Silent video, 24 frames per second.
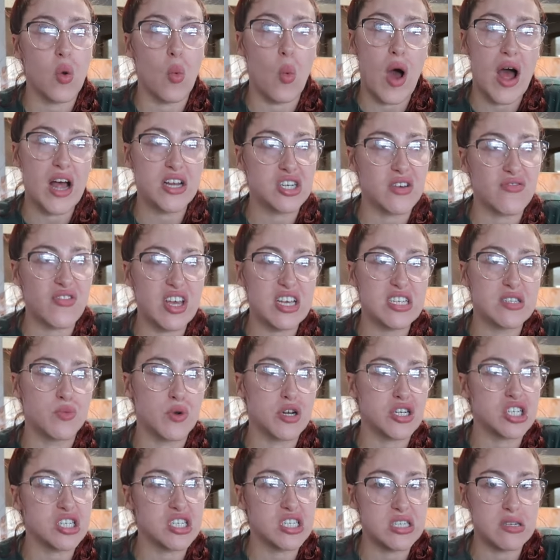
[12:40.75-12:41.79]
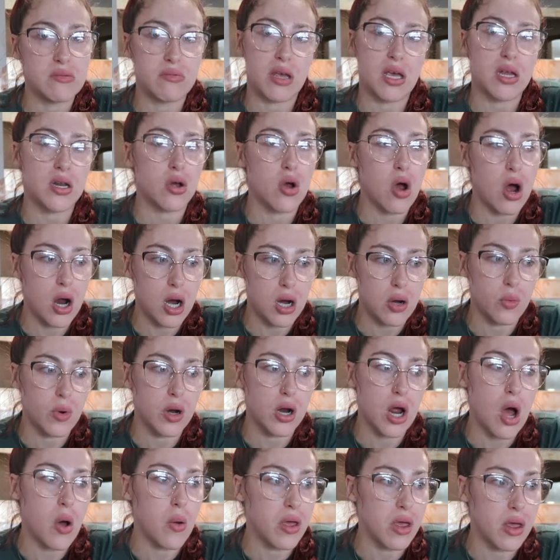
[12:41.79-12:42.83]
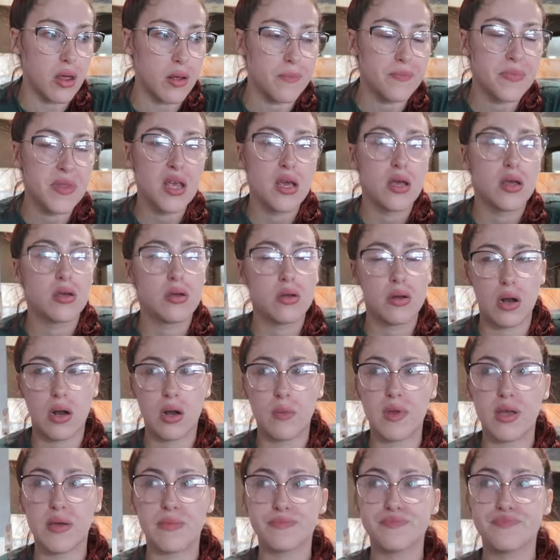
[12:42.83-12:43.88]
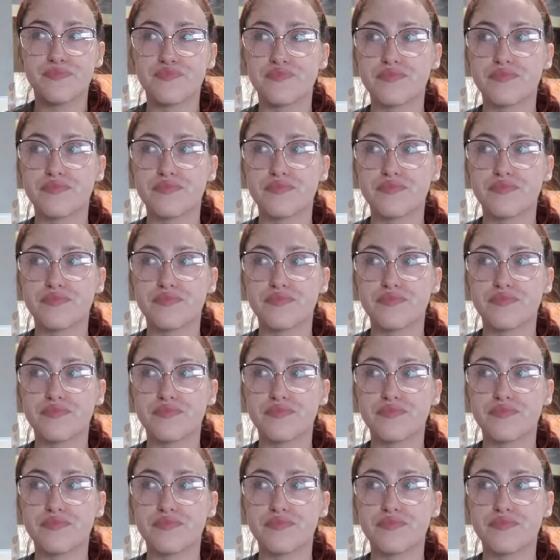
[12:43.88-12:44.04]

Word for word: Wash your face, brush your teeth, get in the car, we're going. You know what I mean?